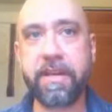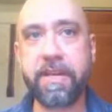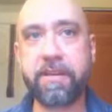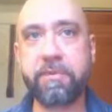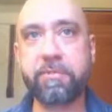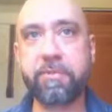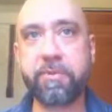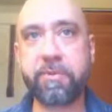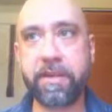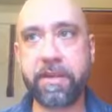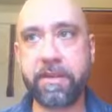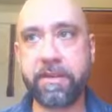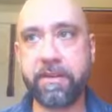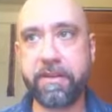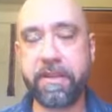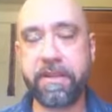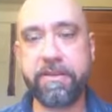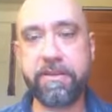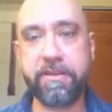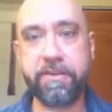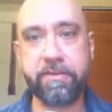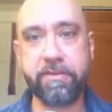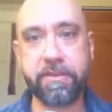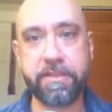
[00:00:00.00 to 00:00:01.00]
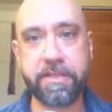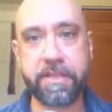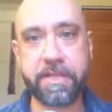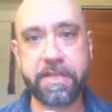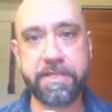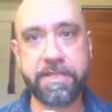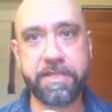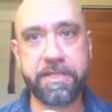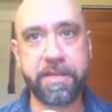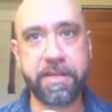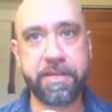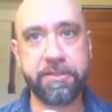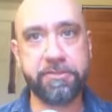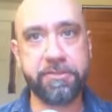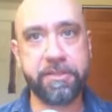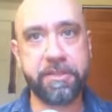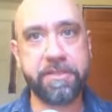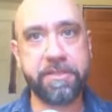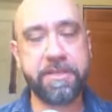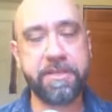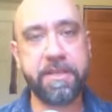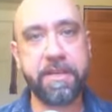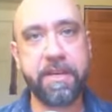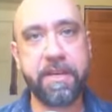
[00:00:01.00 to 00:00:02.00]
Britain in the early
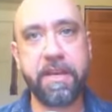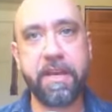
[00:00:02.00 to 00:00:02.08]
1900s.